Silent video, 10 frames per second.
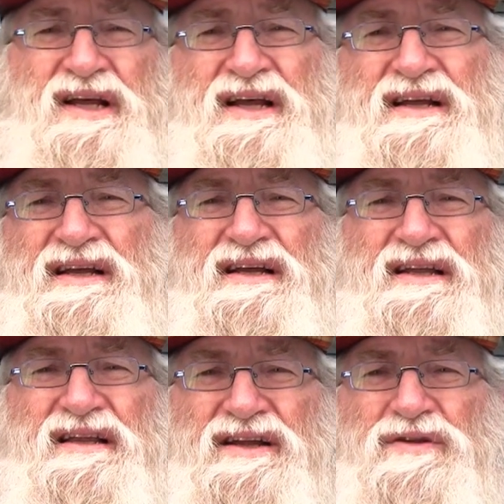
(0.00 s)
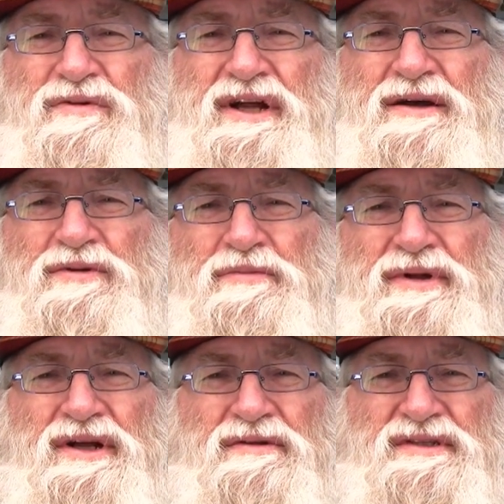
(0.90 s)
to the other way I'm going to
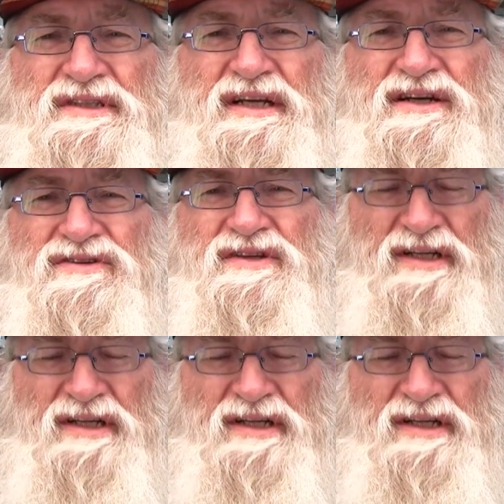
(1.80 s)
be able to tell